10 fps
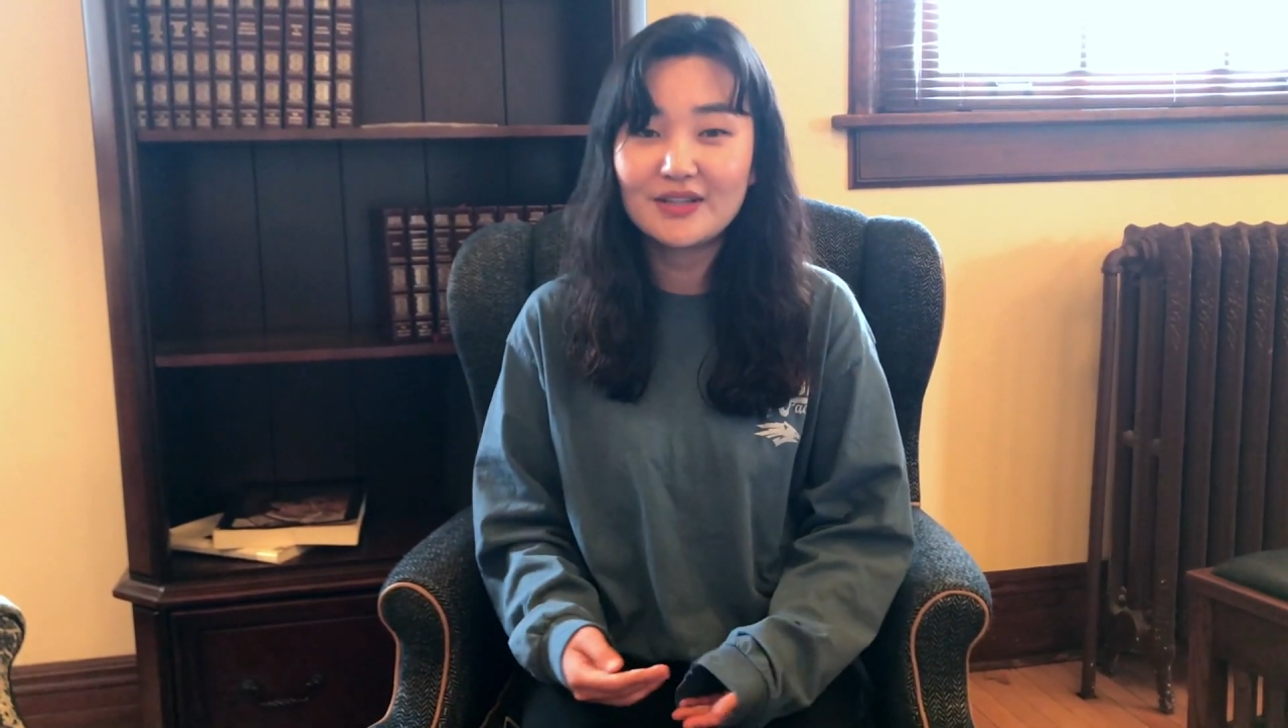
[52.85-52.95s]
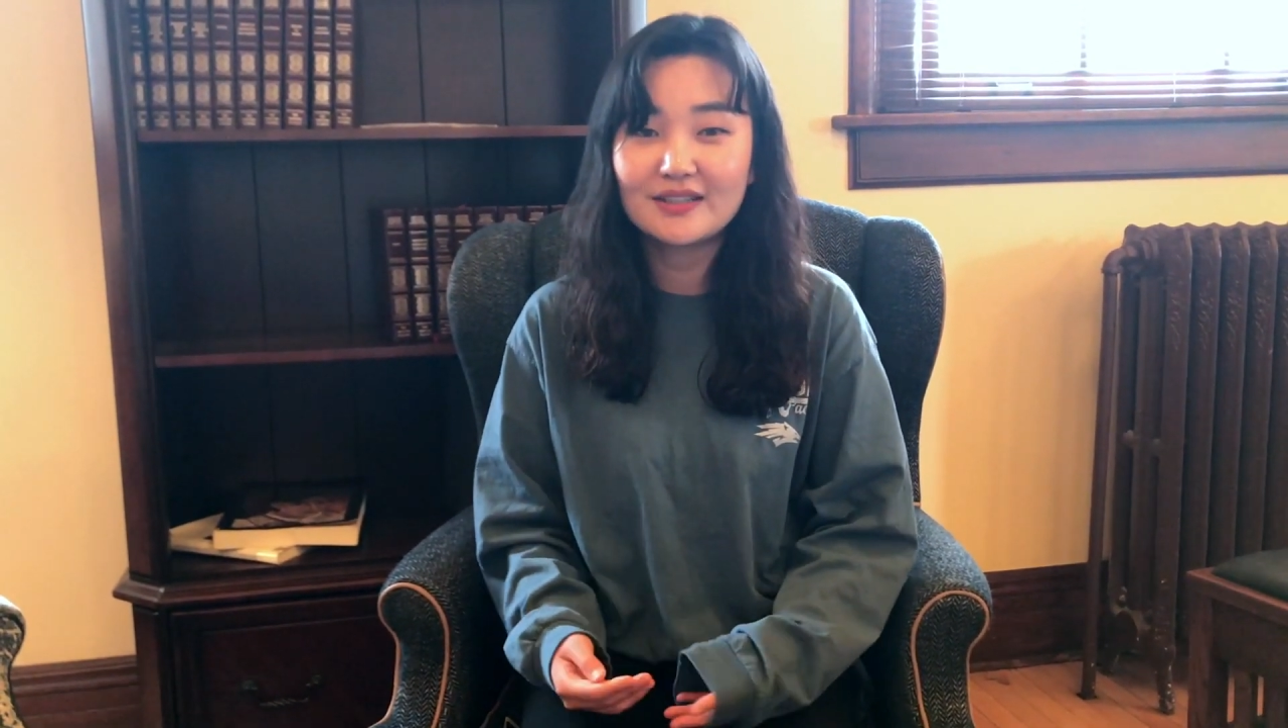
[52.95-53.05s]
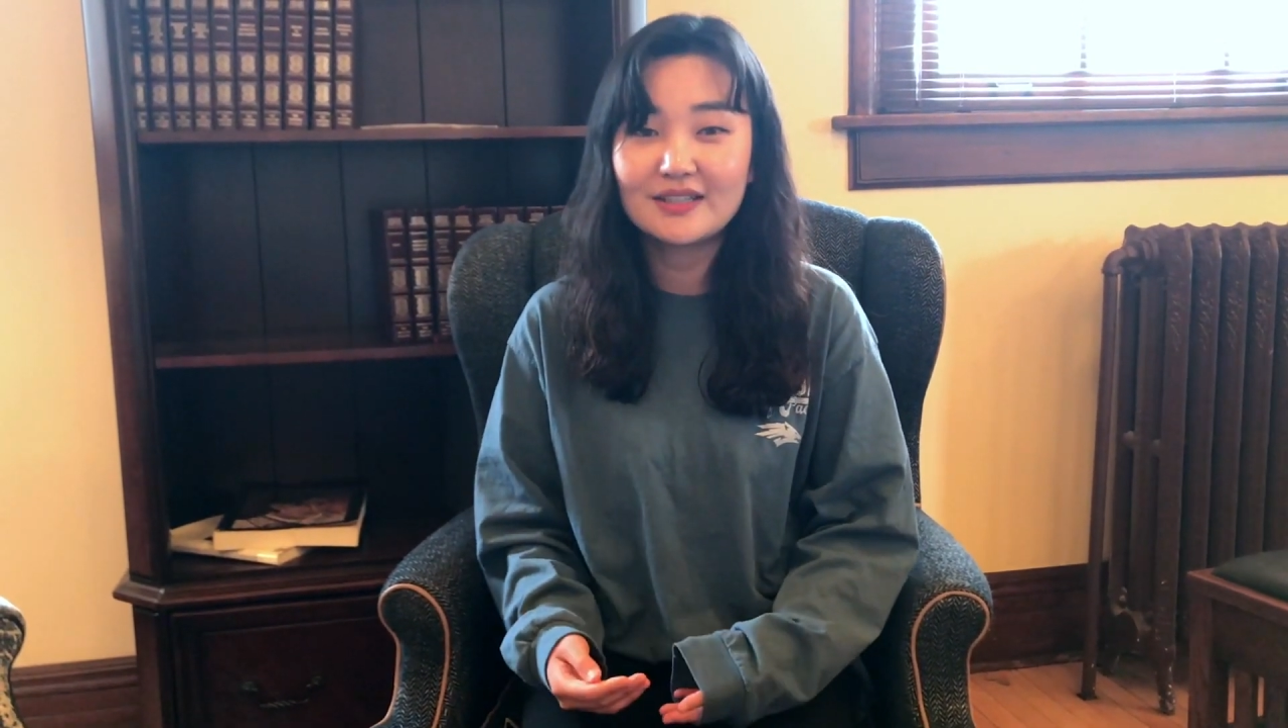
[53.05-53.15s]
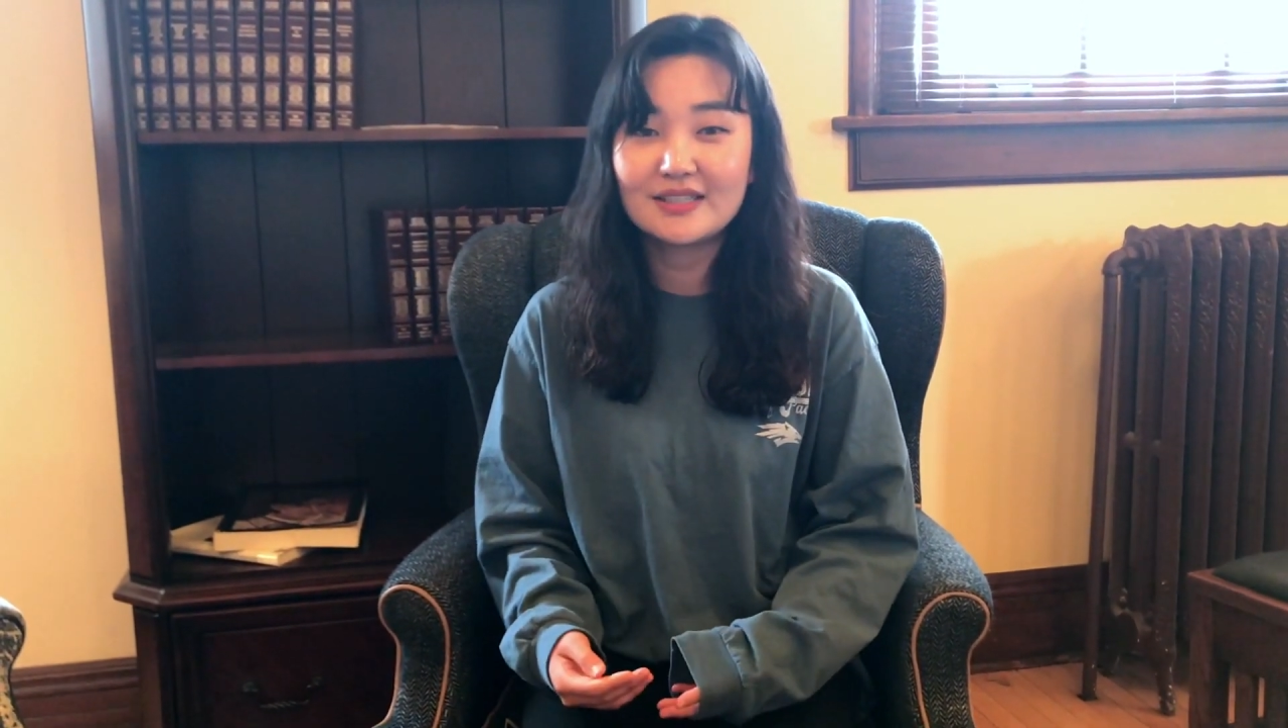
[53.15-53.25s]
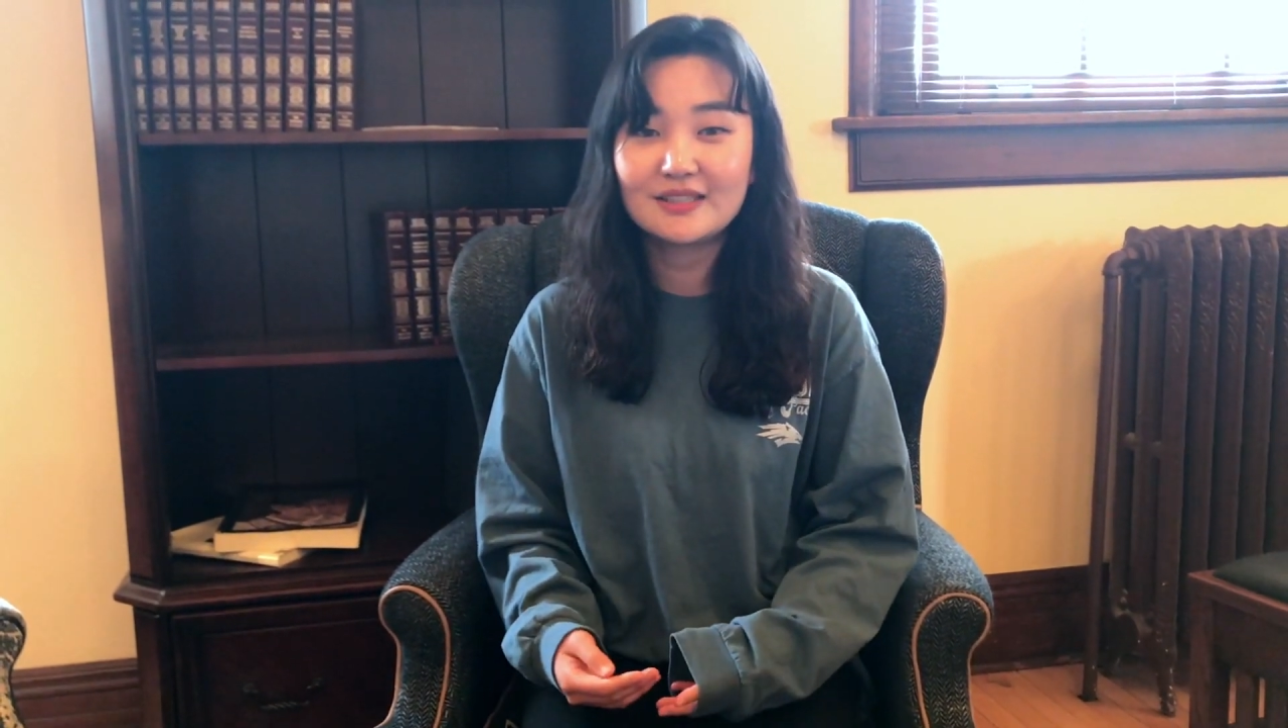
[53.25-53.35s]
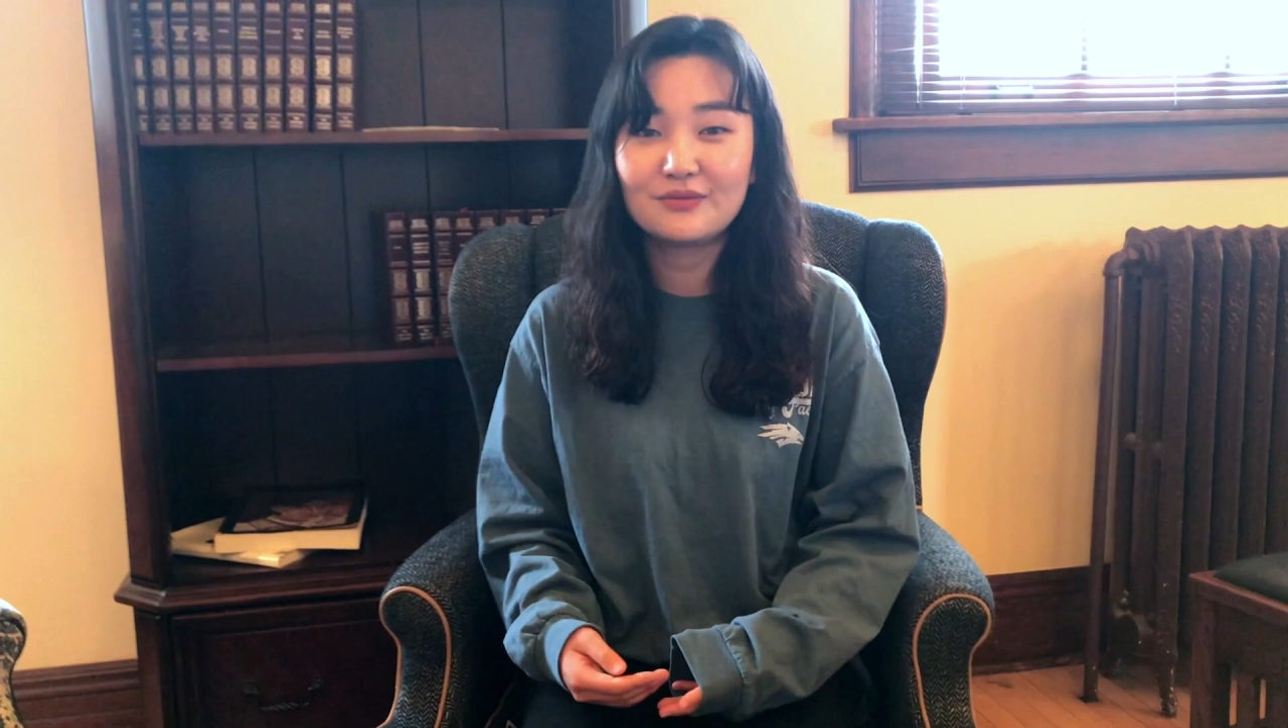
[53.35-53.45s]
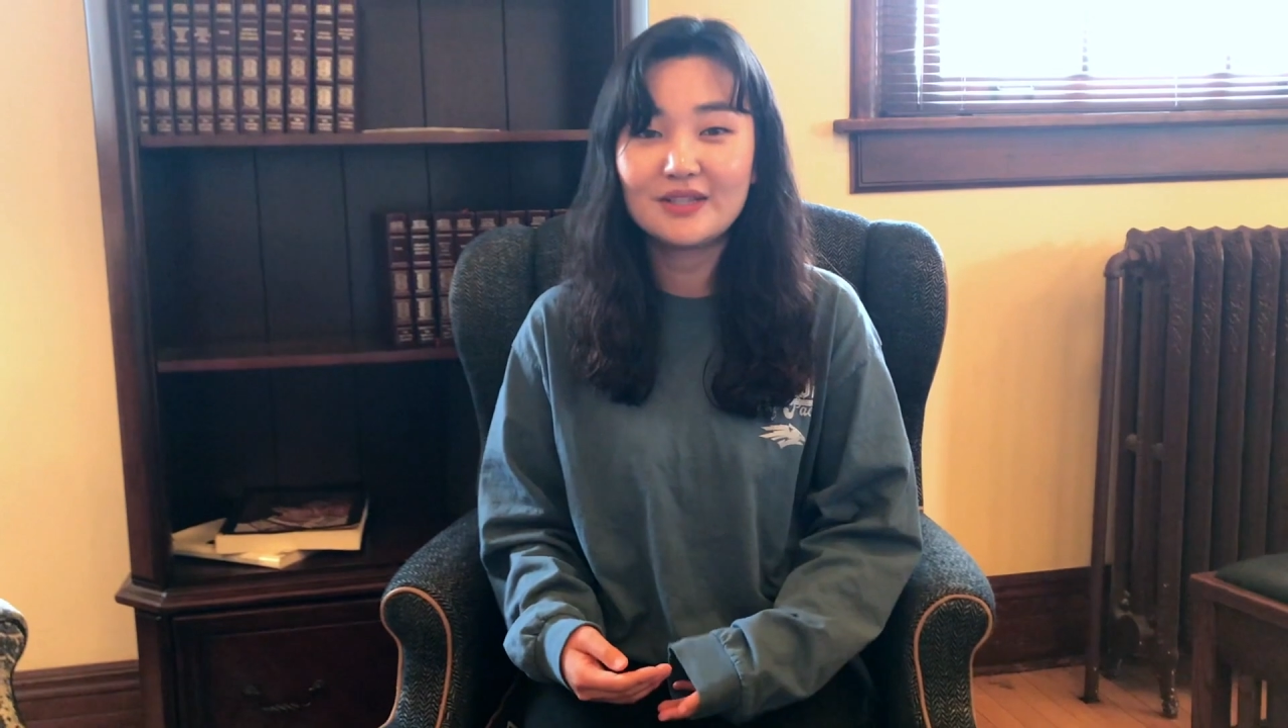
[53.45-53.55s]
English